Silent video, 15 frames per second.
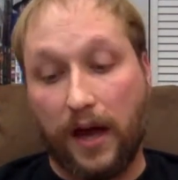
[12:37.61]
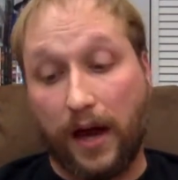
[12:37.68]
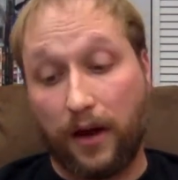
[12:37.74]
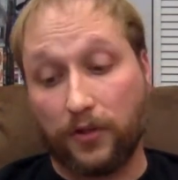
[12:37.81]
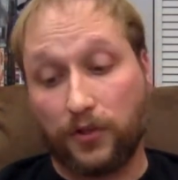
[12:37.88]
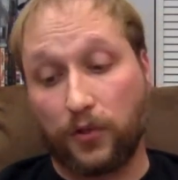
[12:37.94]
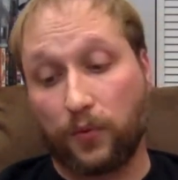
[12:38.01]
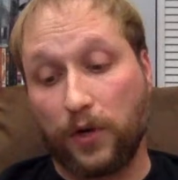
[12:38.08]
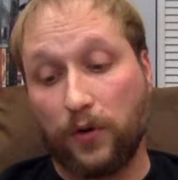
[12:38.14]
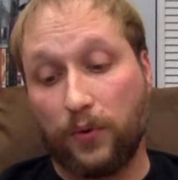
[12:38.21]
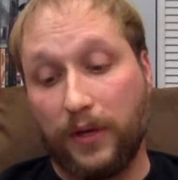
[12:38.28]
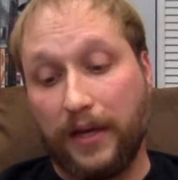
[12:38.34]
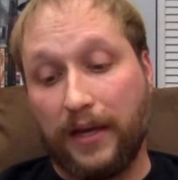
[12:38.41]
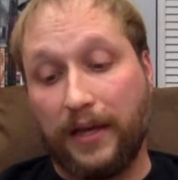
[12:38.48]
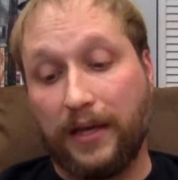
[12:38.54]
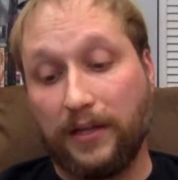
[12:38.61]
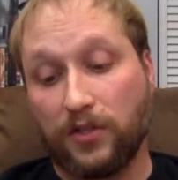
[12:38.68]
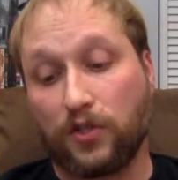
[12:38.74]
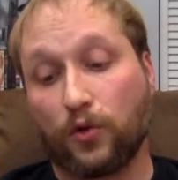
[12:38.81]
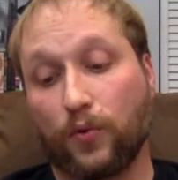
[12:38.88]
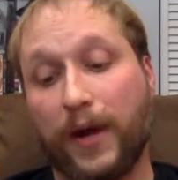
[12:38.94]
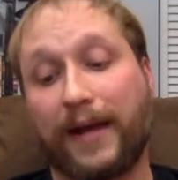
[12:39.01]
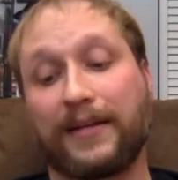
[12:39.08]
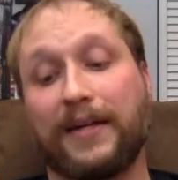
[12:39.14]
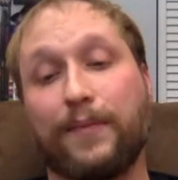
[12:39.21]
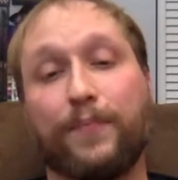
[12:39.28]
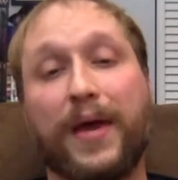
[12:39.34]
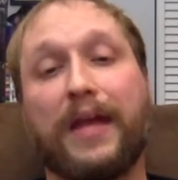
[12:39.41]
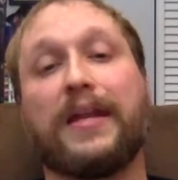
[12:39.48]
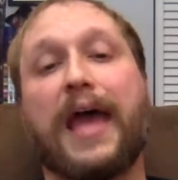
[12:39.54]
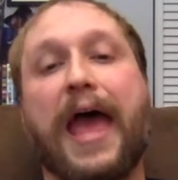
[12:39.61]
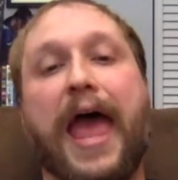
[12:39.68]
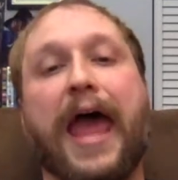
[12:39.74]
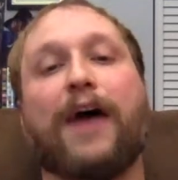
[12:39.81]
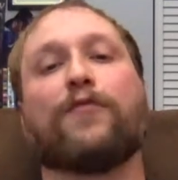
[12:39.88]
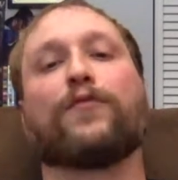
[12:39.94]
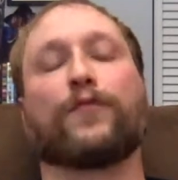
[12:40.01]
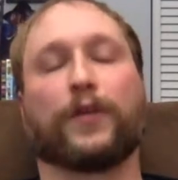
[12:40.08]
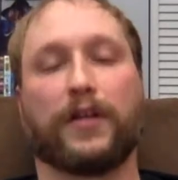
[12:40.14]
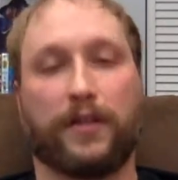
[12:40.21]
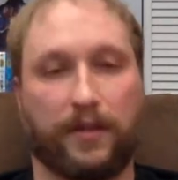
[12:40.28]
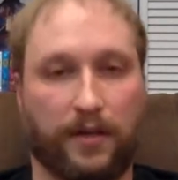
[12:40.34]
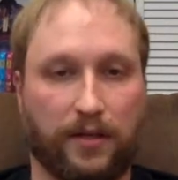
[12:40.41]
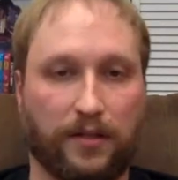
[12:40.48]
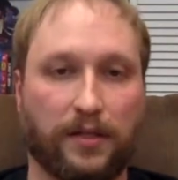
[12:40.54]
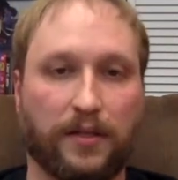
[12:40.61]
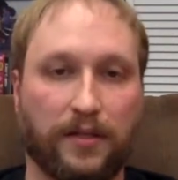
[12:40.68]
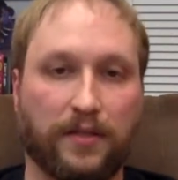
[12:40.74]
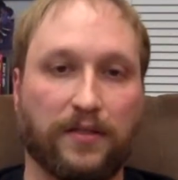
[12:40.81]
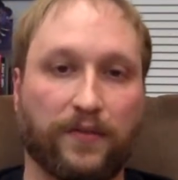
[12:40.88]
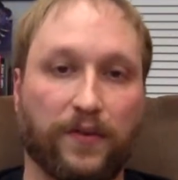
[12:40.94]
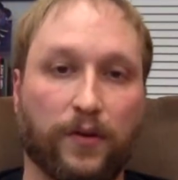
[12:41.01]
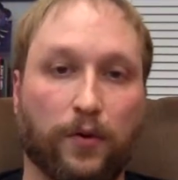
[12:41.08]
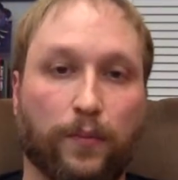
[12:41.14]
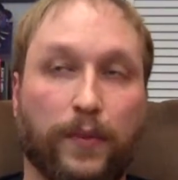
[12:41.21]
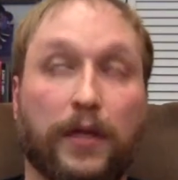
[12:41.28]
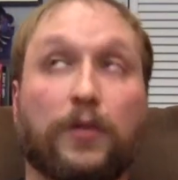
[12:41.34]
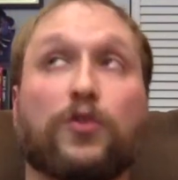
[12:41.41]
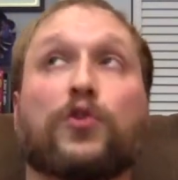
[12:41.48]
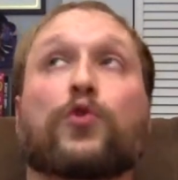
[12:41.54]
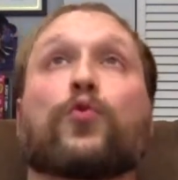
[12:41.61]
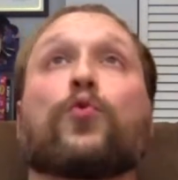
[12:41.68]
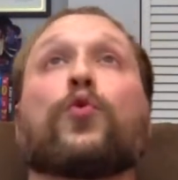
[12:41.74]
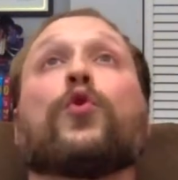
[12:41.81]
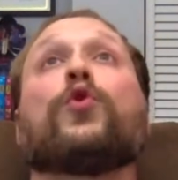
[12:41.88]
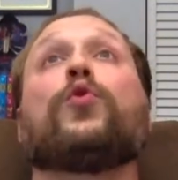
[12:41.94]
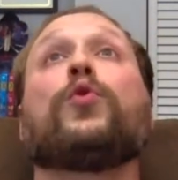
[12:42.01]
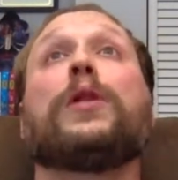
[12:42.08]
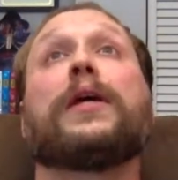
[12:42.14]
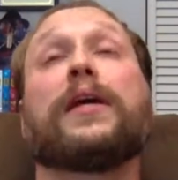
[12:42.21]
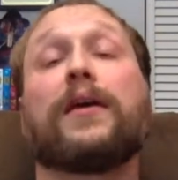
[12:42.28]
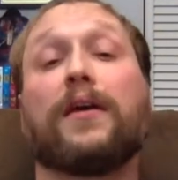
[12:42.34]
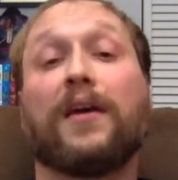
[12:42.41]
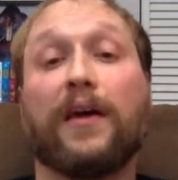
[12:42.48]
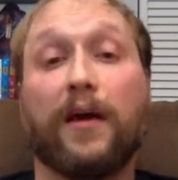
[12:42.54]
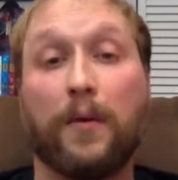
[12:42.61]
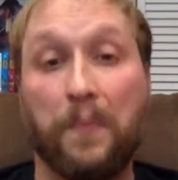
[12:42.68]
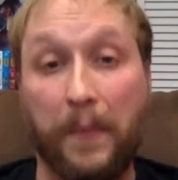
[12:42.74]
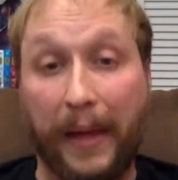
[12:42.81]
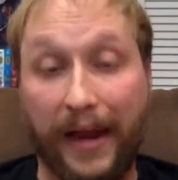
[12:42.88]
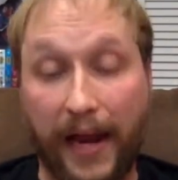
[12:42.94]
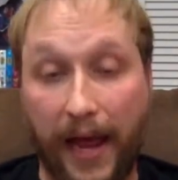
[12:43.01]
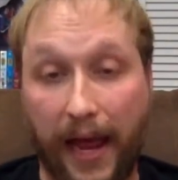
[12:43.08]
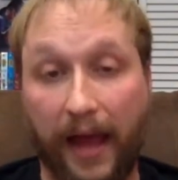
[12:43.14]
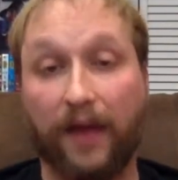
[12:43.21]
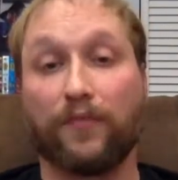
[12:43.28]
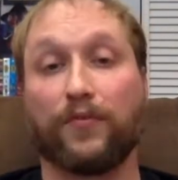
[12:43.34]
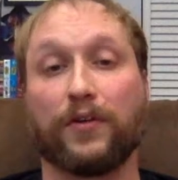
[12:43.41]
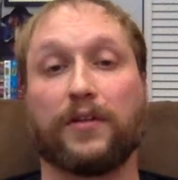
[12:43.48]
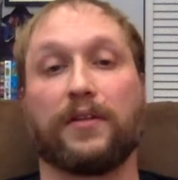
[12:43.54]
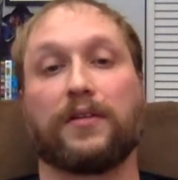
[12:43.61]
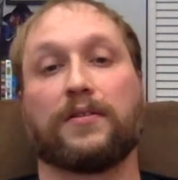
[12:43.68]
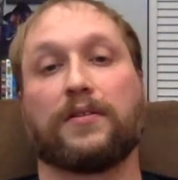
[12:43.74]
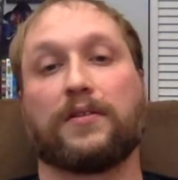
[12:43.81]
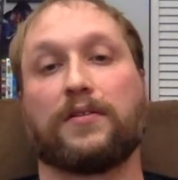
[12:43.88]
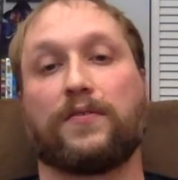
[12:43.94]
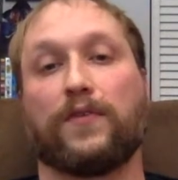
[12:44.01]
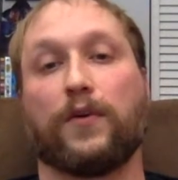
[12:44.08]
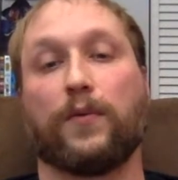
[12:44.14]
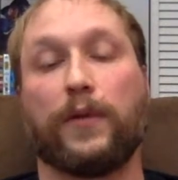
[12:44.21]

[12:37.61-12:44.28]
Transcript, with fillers: I also wrote his directing meant everything to this film. It truly meant everything to this film.